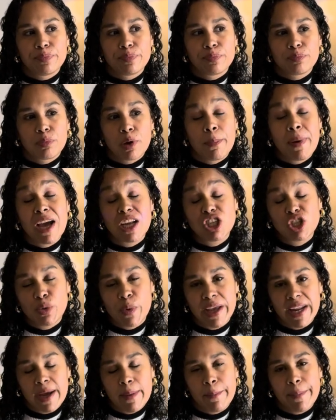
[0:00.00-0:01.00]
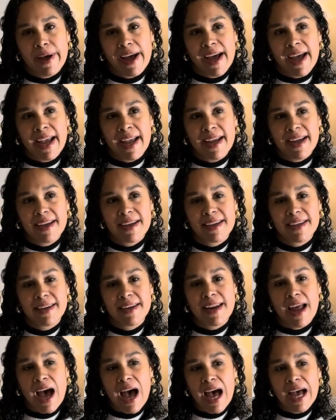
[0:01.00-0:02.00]
perpetuate it by
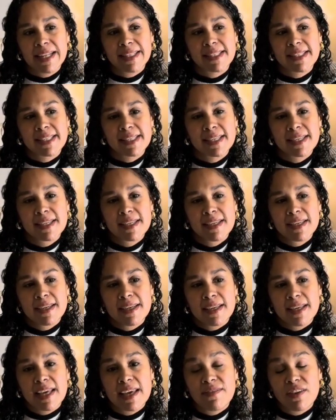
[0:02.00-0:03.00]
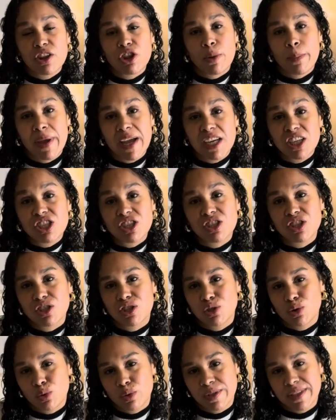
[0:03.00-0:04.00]
not giving their patients the
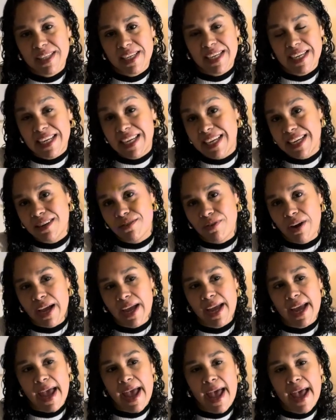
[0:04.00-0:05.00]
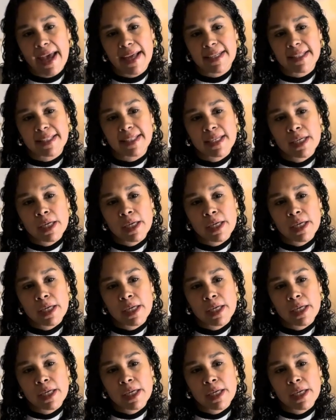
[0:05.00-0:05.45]
tools they need, right? And